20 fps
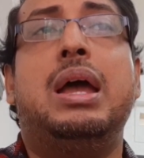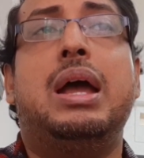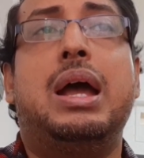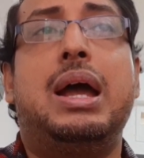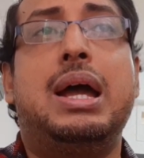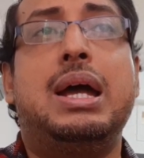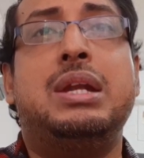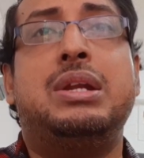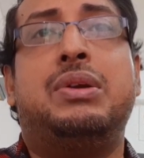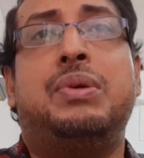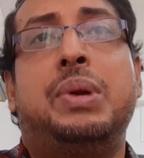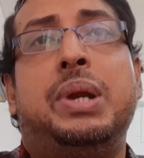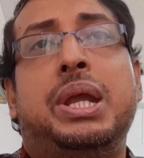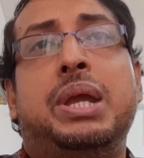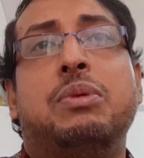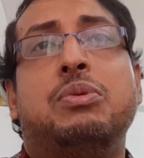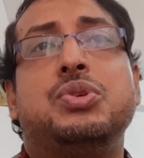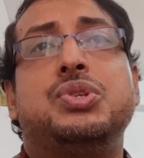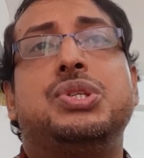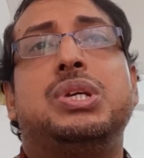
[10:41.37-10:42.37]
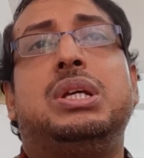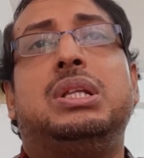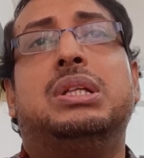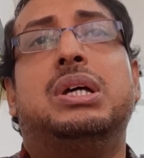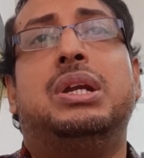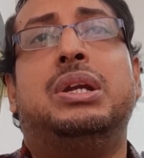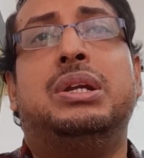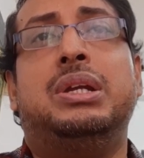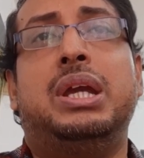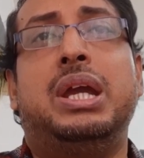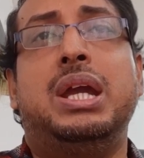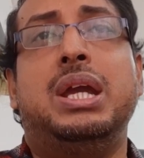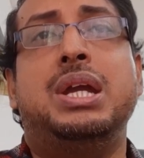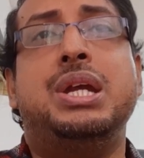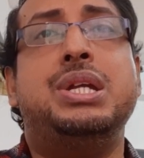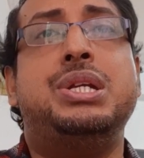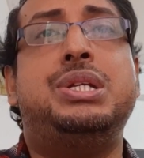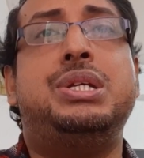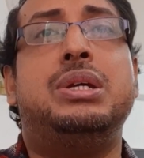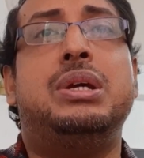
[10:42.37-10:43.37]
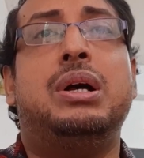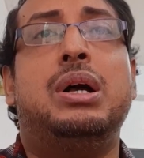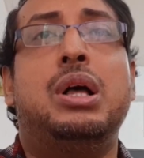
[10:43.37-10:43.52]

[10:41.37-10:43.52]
and reducing the need